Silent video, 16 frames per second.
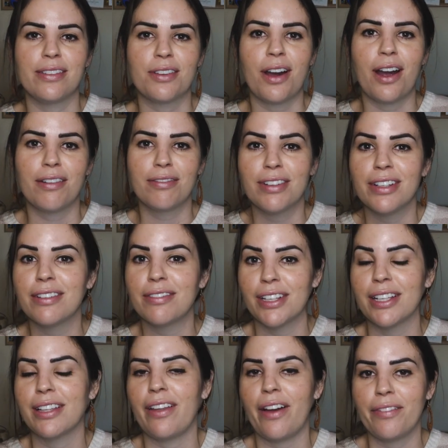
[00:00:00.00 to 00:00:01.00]
So I really,
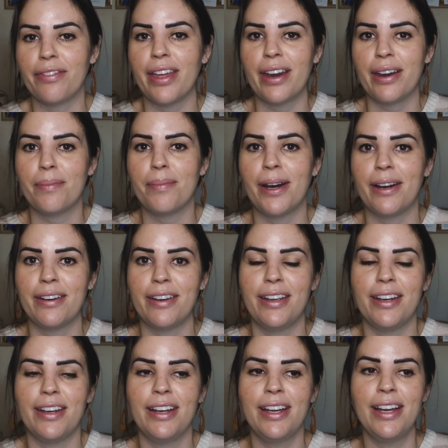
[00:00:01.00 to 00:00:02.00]
really love that about
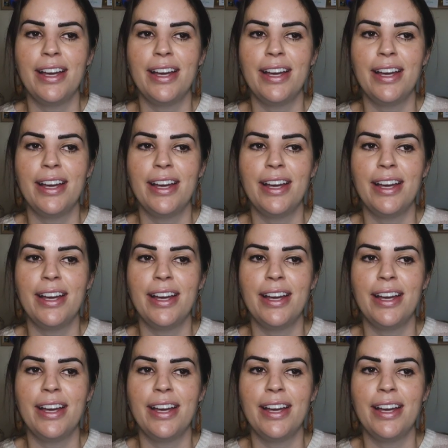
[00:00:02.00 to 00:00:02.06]
here.